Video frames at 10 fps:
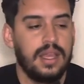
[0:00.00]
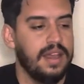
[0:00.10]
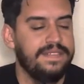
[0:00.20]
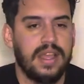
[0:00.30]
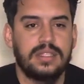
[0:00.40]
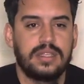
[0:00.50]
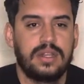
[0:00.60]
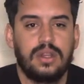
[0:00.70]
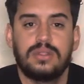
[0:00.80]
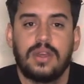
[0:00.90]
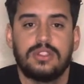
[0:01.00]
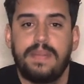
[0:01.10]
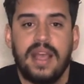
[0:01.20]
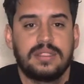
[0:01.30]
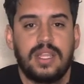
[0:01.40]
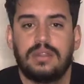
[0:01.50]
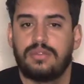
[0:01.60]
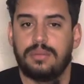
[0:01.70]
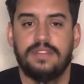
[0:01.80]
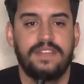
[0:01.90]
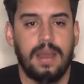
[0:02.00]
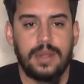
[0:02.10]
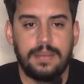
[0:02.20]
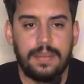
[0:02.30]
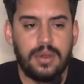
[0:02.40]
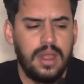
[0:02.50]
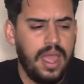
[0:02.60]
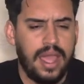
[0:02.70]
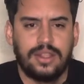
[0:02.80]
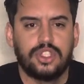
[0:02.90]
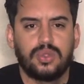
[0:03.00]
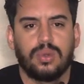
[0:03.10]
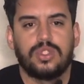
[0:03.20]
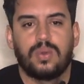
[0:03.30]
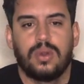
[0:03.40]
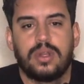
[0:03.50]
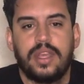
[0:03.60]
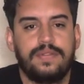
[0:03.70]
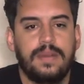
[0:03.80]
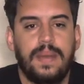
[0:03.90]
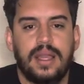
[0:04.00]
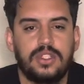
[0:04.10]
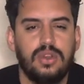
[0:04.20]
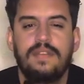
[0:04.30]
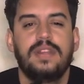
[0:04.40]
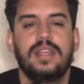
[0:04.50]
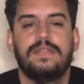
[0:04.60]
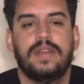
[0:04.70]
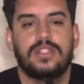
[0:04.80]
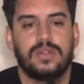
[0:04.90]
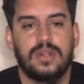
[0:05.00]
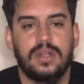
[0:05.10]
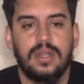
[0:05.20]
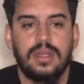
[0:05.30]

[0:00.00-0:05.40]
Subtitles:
a fancy cloak that was passed down from a family member, and a short sword gifted by a traveling adventurer.